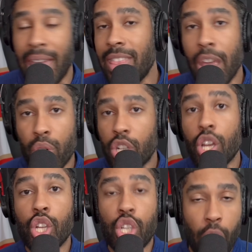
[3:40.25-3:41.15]
and they were
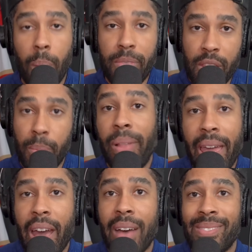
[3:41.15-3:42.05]
going to show up to the
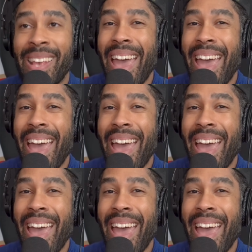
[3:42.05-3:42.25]
playoffs,